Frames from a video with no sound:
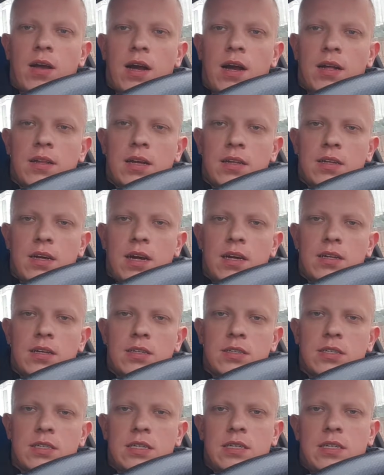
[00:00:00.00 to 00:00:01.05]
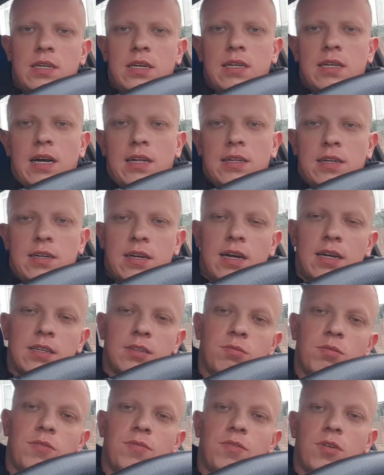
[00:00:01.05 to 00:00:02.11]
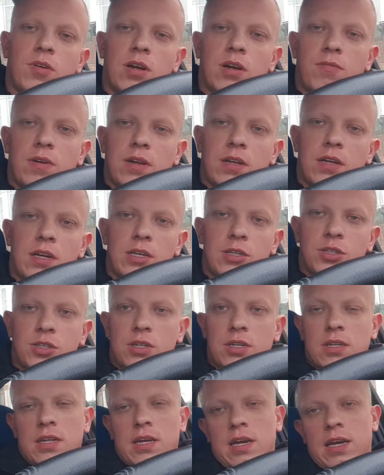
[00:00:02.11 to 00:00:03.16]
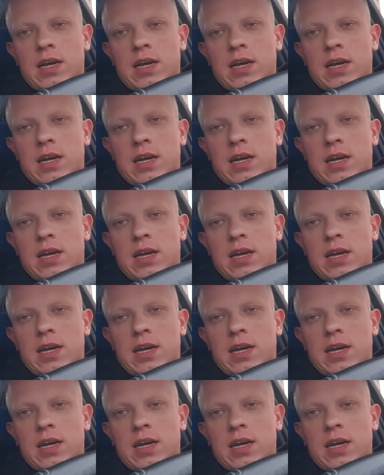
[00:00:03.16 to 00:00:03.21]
another city, another country for a vacation.